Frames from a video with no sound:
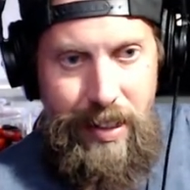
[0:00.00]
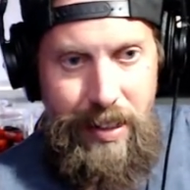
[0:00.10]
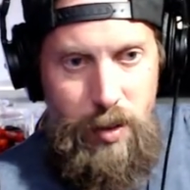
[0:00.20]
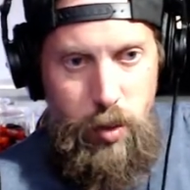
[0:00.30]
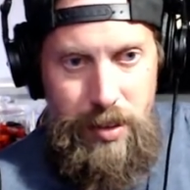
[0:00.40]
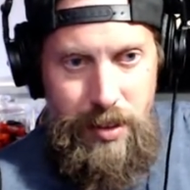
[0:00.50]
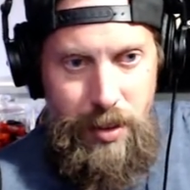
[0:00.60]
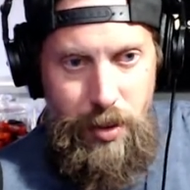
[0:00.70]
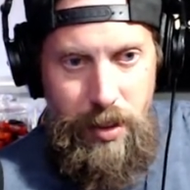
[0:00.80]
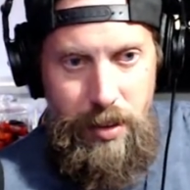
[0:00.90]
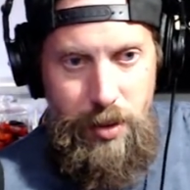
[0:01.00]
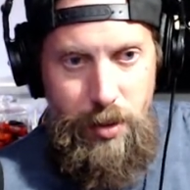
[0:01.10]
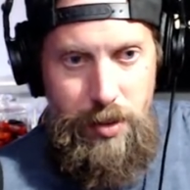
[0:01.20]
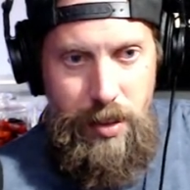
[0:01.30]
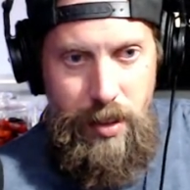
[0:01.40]
Hey, Twisted, you get
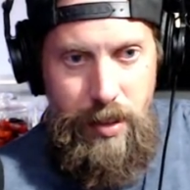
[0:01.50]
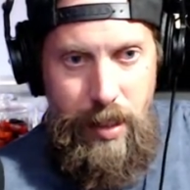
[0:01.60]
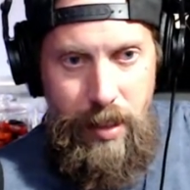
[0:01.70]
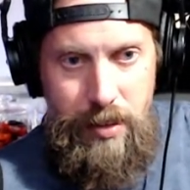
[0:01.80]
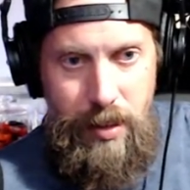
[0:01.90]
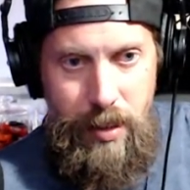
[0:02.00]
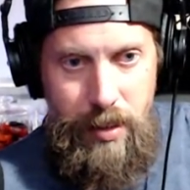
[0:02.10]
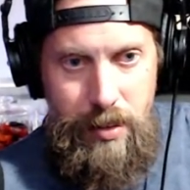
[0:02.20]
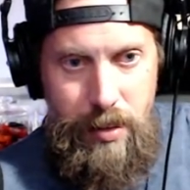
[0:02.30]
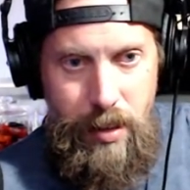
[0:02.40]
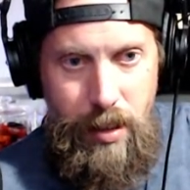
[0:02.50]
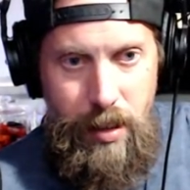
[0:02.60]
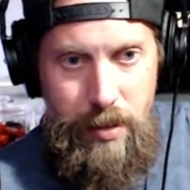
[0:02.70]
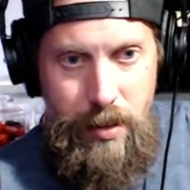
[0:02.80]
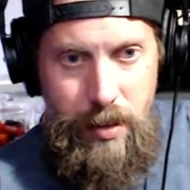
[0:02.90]
to 10,000 easily.
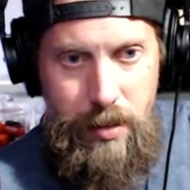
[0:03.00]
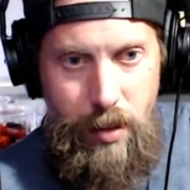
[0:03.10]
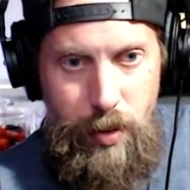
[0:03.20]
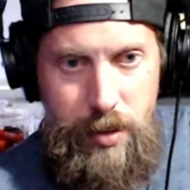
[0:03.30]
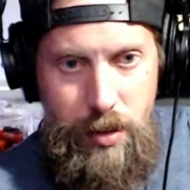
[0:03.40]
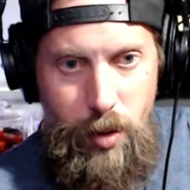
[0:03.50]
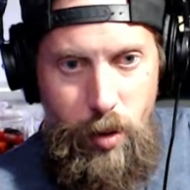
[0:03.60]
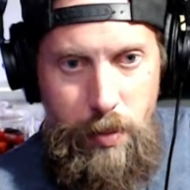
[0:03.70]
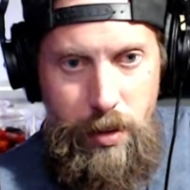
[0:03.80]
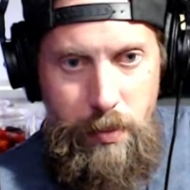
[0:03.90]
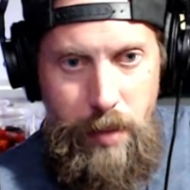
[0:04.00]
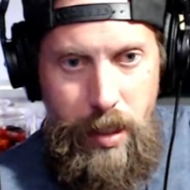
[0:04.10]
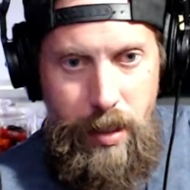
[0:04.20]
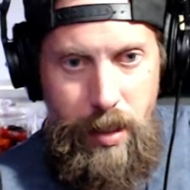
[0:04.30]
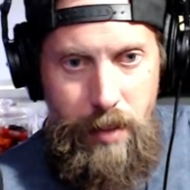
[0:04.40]
Content is always dope. Your
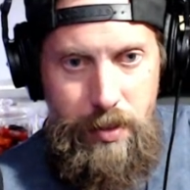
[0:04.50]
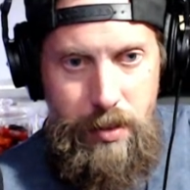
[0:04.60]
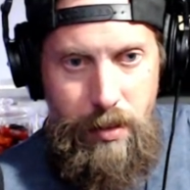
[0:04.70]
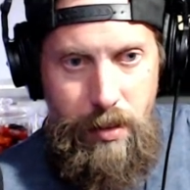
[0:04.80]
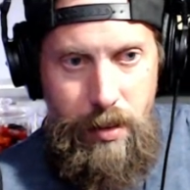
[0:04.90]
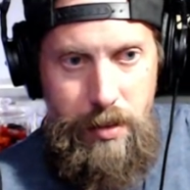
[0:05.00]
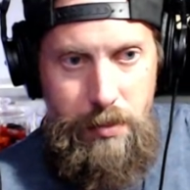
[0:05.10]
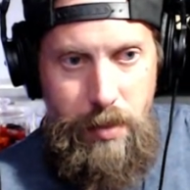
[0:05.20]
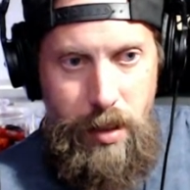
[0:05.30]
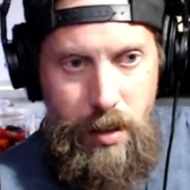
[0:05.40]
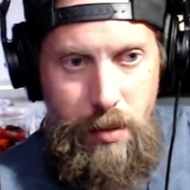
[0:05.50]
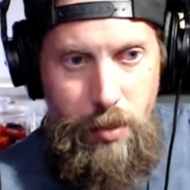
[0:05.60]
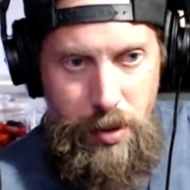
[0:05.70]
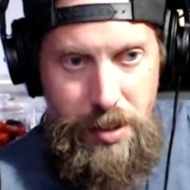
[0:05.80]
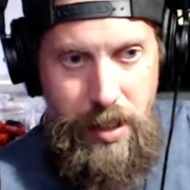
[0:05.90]
man cave is awesome.
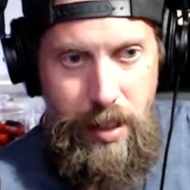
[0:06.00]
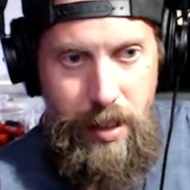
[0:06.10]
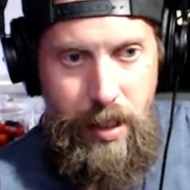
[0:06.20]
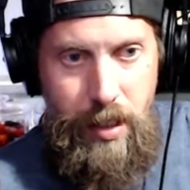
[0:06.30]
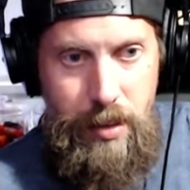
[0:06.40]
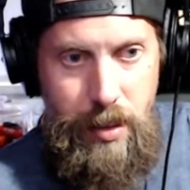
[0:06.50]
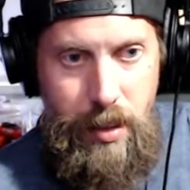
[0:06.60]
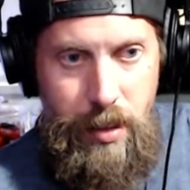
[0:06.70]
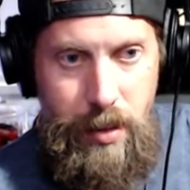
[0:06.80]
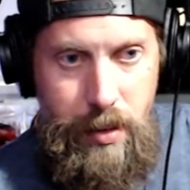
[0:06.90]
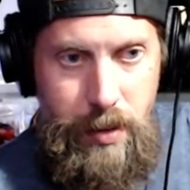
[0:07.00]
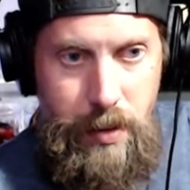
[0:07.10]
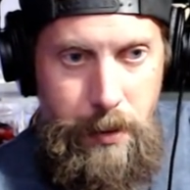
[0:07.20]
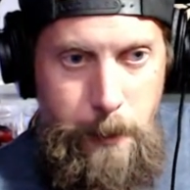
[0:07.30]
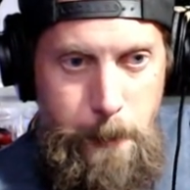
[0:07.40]
Appreciate it, Anthony.
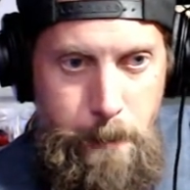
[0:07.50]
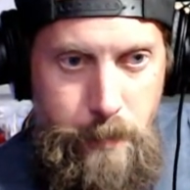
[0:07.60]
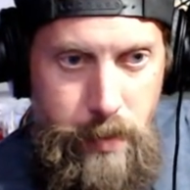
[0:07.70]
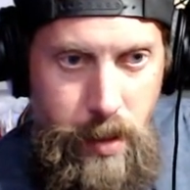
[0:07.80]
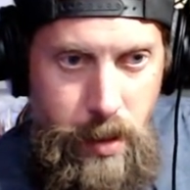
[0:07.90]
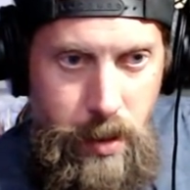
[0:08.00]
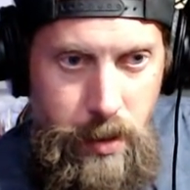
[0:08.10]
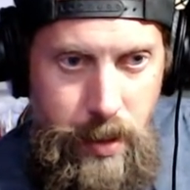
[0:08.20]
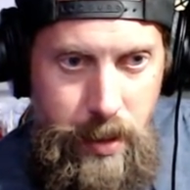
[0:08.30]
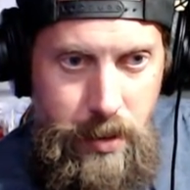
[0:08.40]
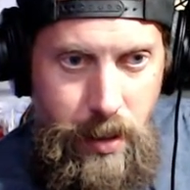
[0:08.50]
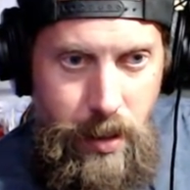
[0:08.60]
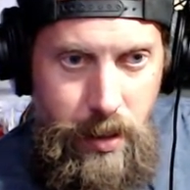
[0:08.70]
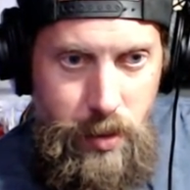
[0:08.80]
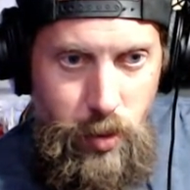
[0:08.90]
Days
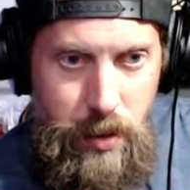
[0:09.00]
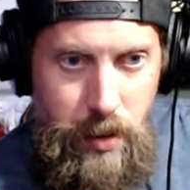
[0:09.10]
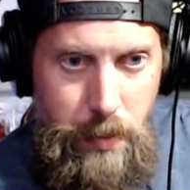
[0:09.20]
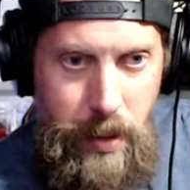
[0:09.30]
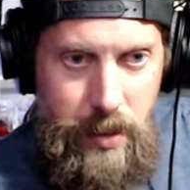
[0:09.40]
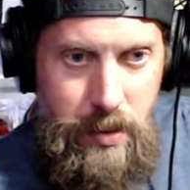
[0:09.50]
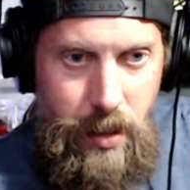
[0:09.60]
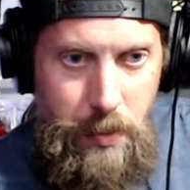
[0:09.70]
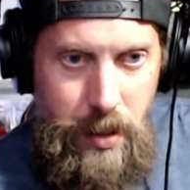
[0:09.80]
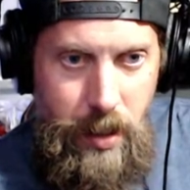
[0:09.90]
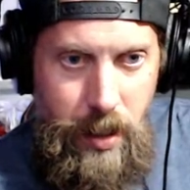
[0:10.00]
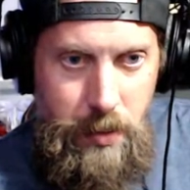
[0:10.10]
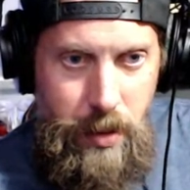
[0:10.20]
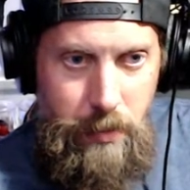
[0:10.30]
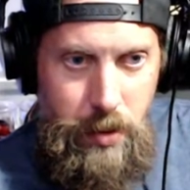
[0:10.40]
Gone is one of the best zombie
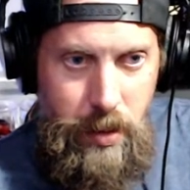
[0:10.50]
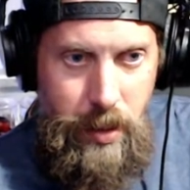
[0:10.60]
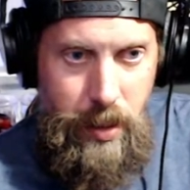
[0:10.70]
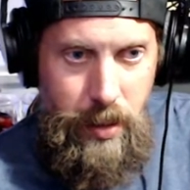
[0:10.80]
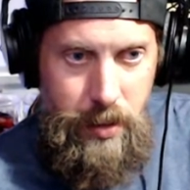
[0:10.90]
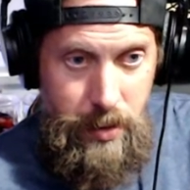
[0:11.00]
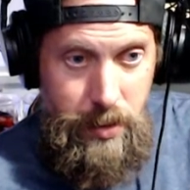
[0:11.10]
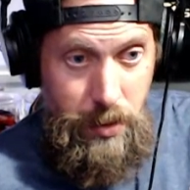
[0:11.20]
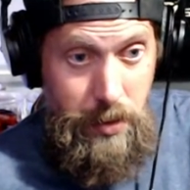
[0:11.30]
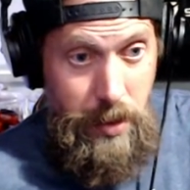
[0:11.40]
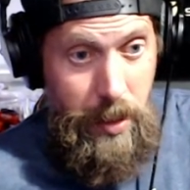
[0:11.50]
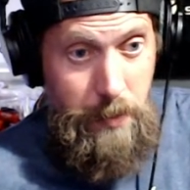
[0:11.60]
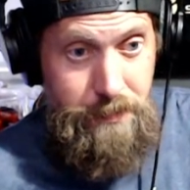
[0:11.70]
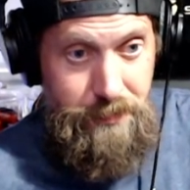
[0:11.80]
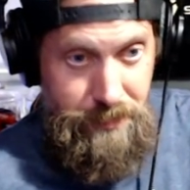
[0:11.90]
games I've played. It's a good
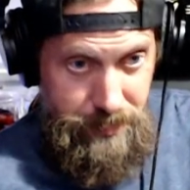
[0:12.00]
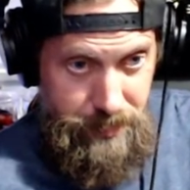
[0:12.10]
game.